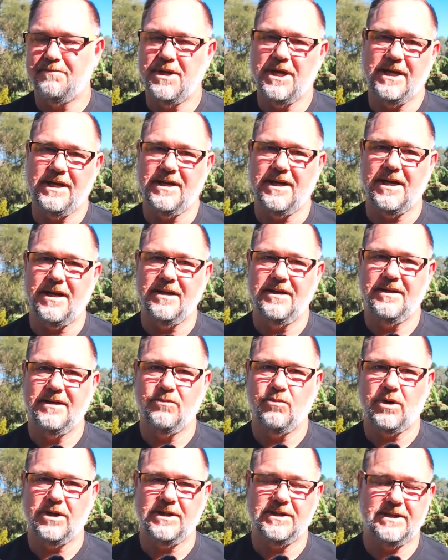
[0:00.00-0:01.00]
Peter
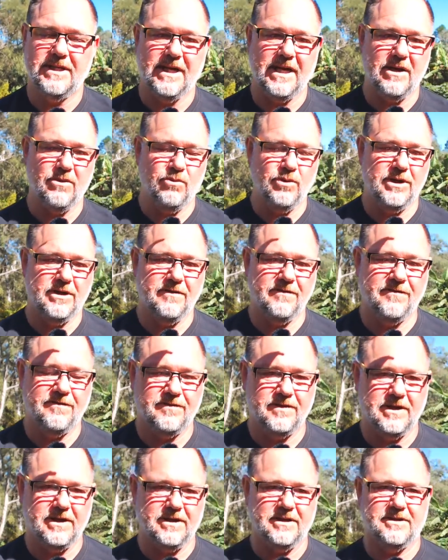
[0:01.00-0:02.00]
wants to get rid
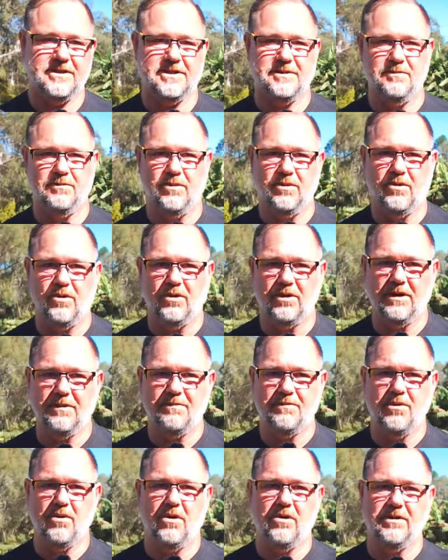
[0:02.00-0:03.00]
of the
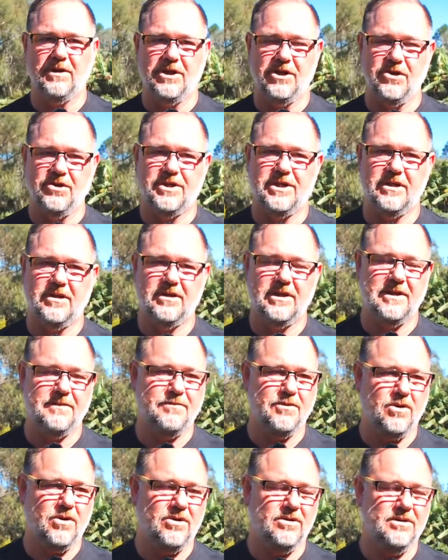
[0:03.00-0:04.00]
smaller prong, the
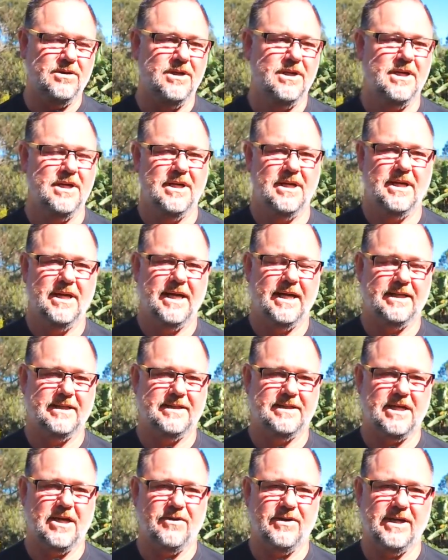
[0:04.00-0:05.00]
utility prong.
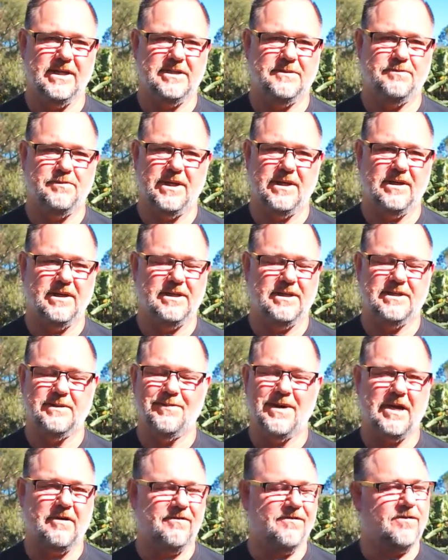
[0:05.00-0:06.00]
And so it's
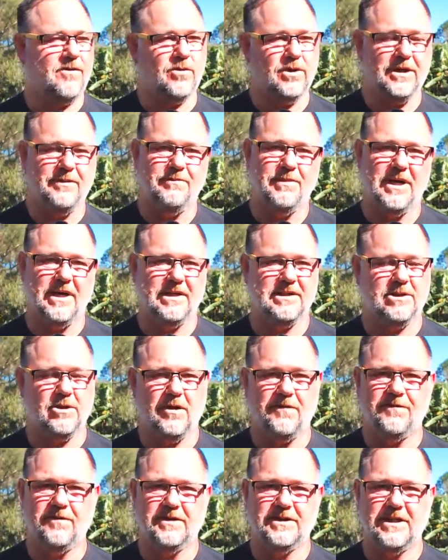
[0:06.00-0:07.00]
about $40
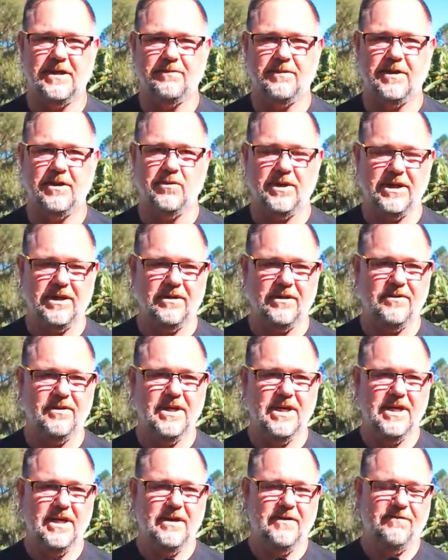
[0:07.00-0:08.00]
off or something when you
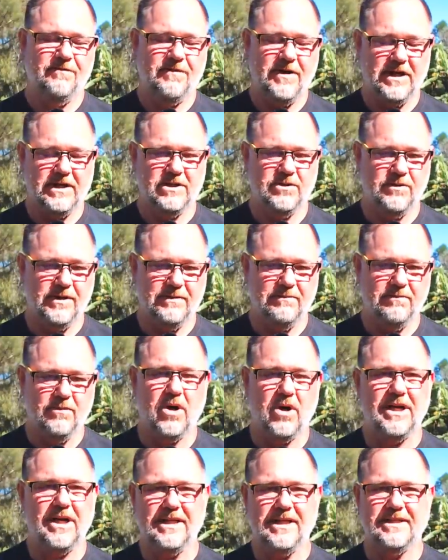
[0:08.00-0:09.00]
factor in
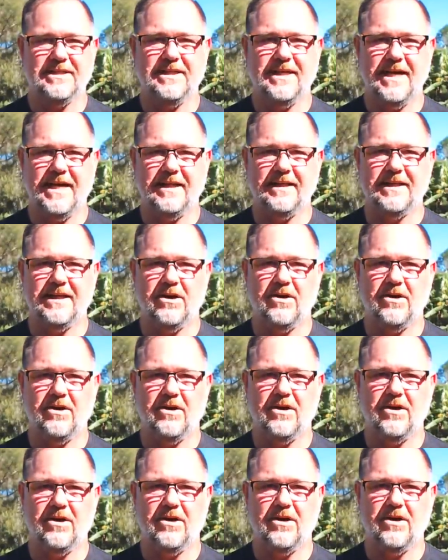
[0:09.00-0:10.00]
my discount that
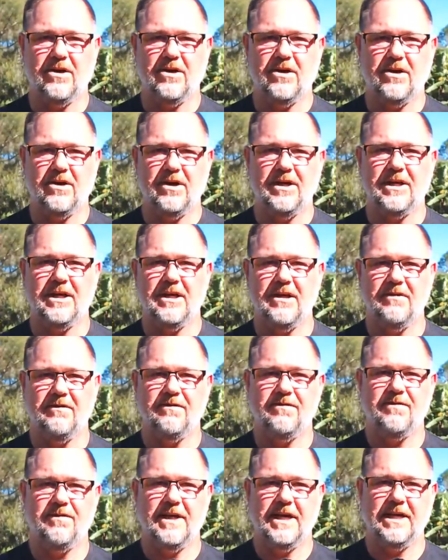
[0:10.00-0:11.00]
I give
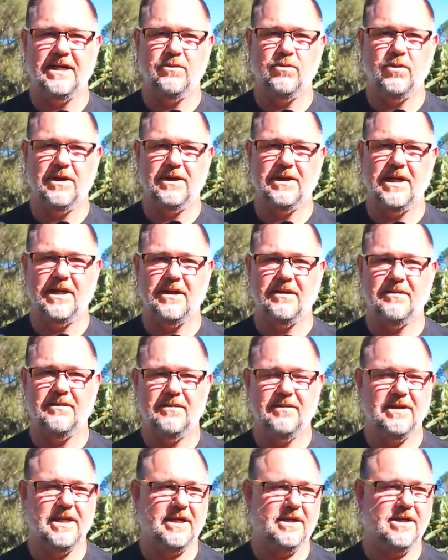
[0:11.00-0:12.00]
anyone that
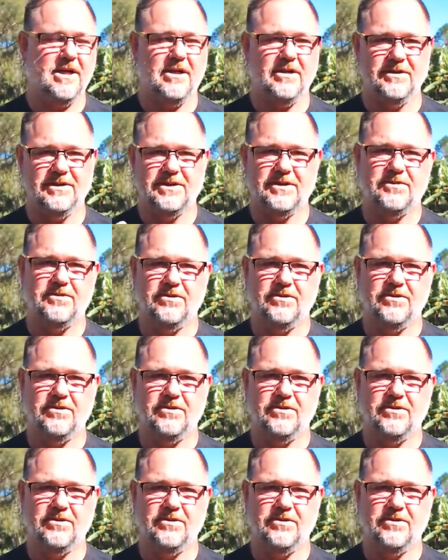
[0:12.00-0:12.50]
goes through